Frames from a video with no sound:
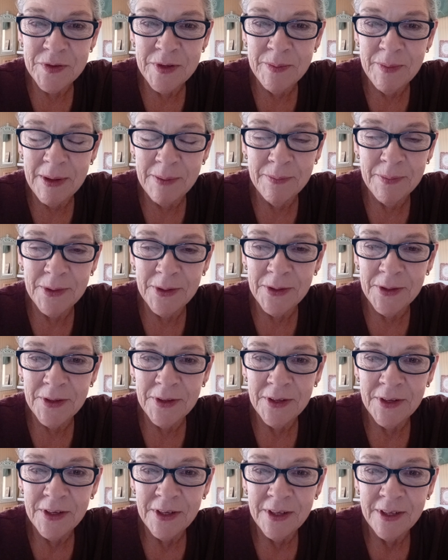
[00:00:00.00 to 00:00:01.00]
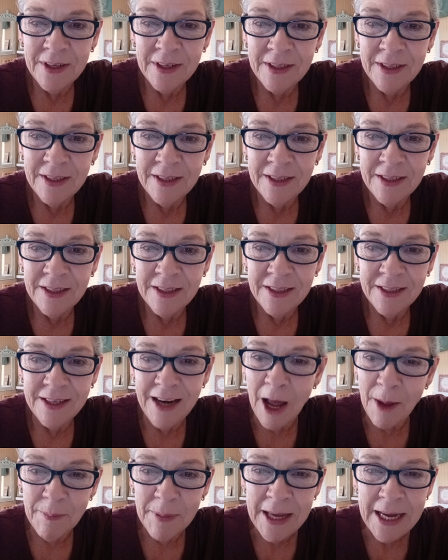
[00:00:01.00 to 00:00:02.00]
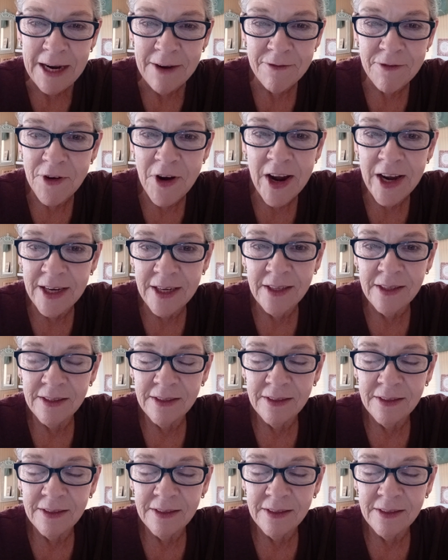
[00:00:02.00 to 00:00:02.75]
remember not being afraid,